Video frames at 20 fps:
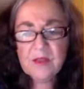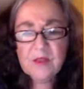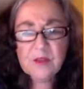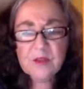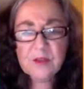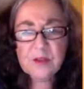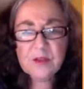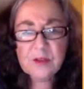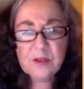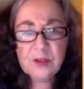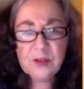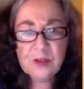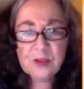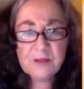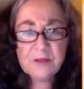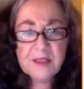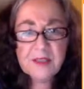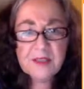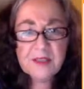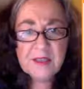the
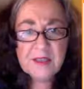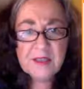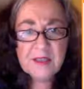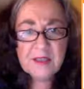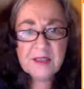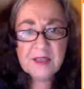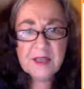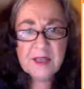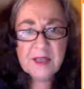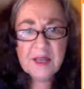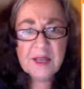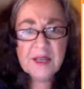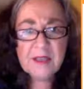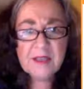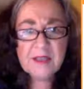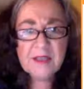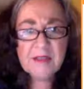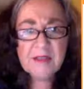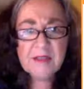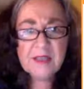nervous
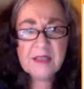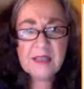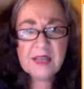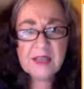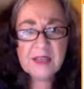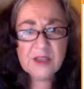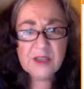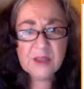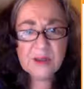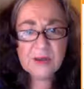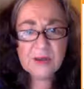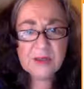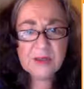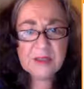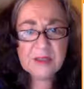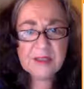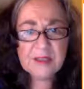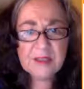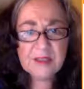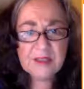and the
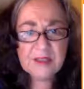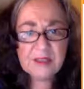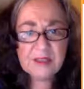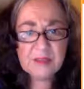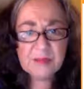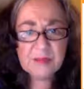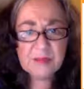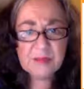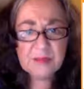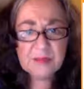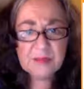endocrine system.